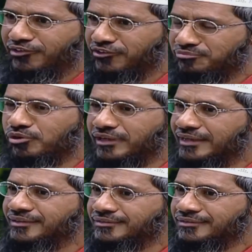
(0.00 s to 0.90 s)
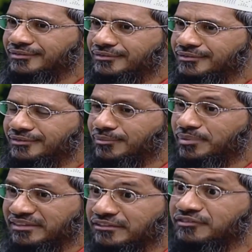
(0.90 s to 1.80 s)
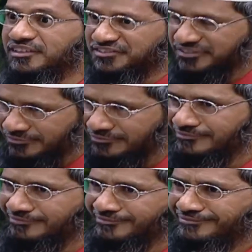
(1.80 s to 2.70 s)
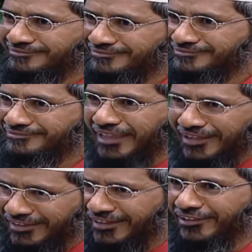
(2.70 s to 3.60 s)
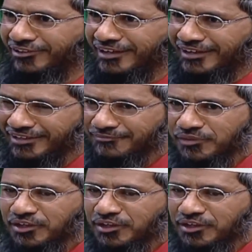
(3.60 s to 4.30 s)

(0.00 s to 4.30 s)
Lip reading: you are smoking, the breath is worse than onion or garlic.